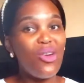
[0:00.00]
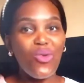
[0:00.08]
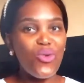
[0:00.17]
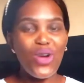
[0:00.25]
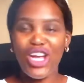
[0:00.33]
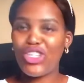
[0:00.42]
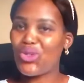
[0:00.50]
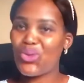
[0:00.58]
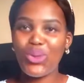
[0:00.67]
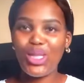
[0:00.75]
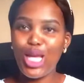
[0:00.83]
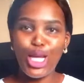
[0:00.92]

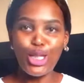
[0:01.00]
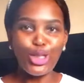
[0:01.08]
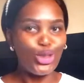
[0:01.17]
Ungashukuthangi